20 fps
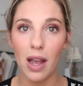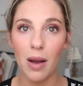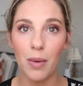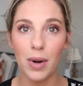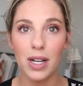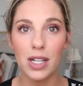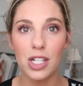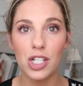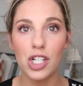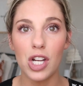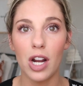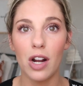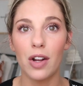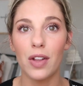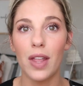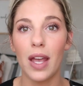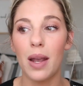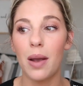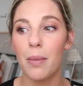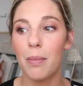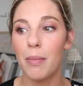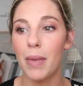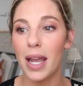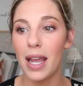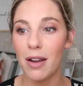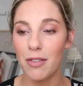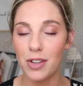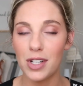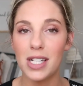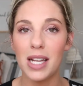I wanted to share like my
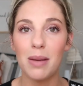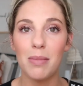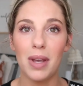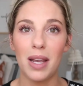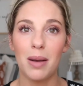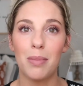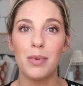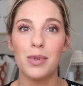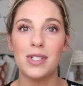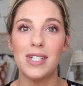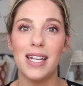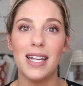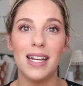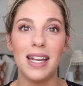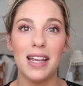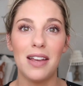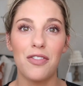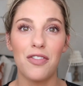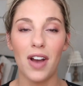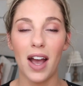everyday makeup routine if